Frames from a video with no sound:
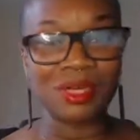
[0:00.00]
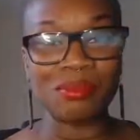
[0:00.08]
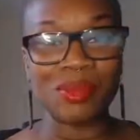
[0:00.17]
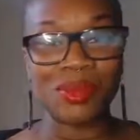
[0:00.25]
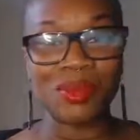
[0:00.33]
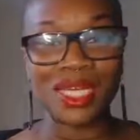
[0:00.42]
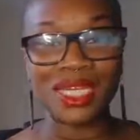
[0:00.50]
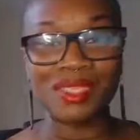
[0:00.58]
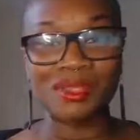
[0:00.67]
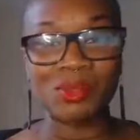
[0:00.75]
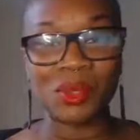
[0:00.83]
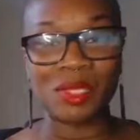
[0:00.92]
morning.
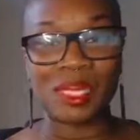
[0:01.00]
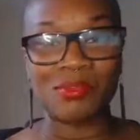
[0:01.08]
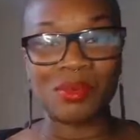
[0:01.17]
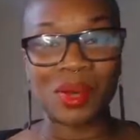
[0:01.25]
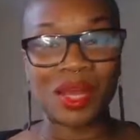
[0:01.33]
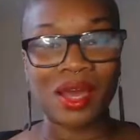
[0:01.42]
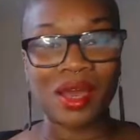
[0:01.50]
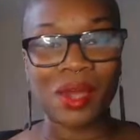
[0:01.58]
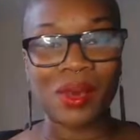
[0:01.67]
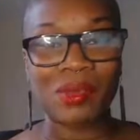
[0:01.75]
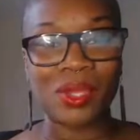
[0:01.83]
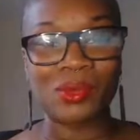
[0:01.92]
Good morning, everyone. I
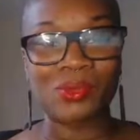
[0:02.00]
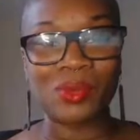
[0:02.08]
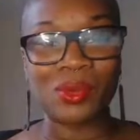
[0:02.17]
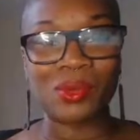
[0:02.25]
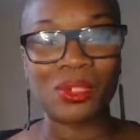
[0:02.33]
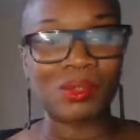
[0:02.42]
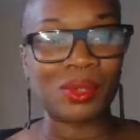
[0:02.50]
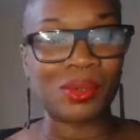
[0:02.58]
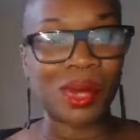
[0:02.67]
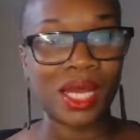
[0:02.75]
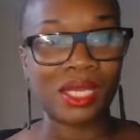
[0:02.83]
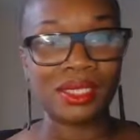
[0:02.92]
hope that you're all
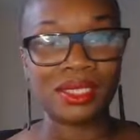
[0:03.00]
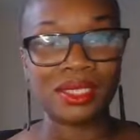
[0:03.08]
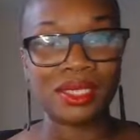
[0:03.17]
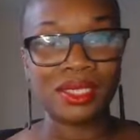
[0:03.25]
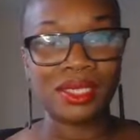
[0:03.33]
doing well.